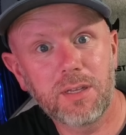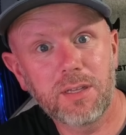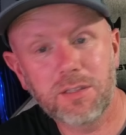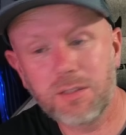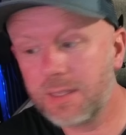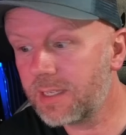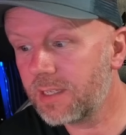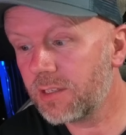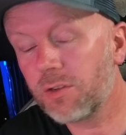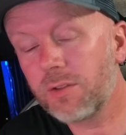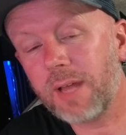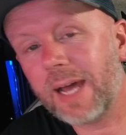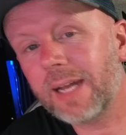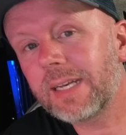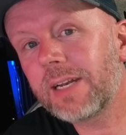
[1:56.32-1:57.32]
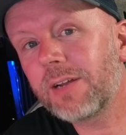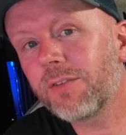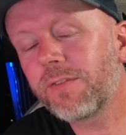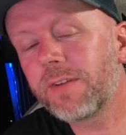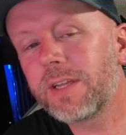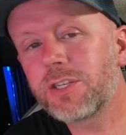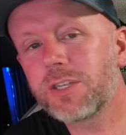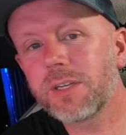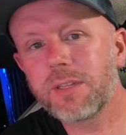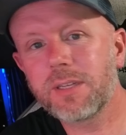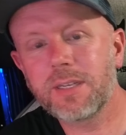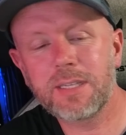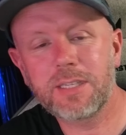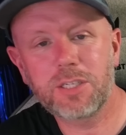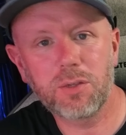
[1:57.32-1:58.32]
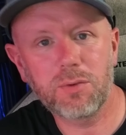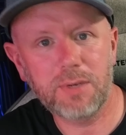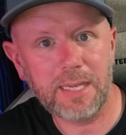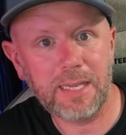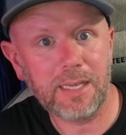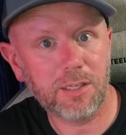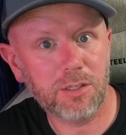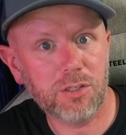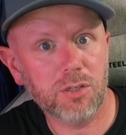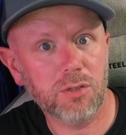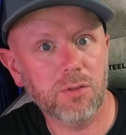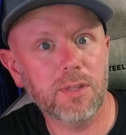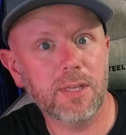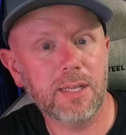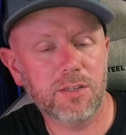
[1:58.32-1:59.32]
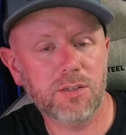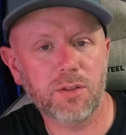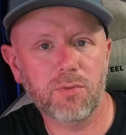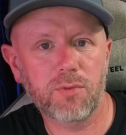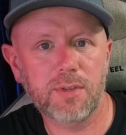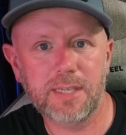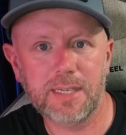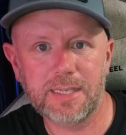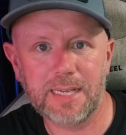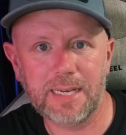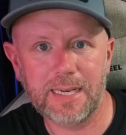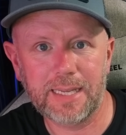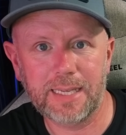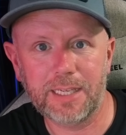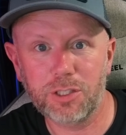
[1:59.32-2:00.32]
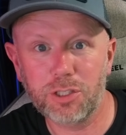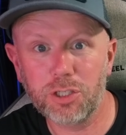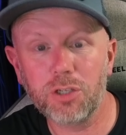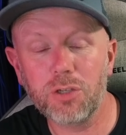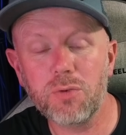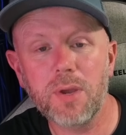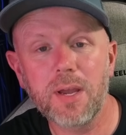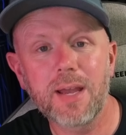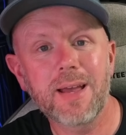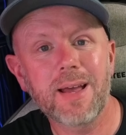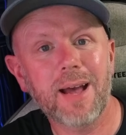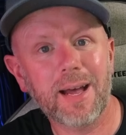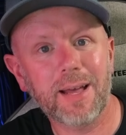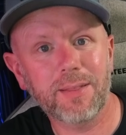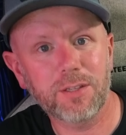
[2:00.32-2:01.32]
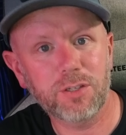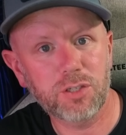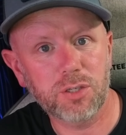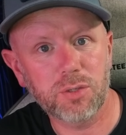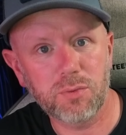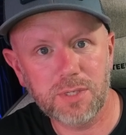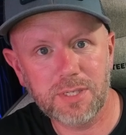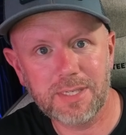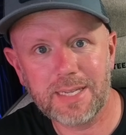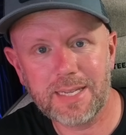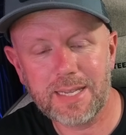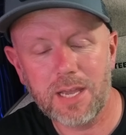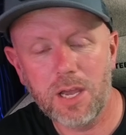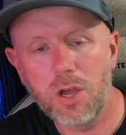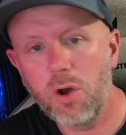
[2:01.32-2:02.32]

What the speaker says: So this is another handy little feature that is unique to the Insta360 Link 2 and the 2C.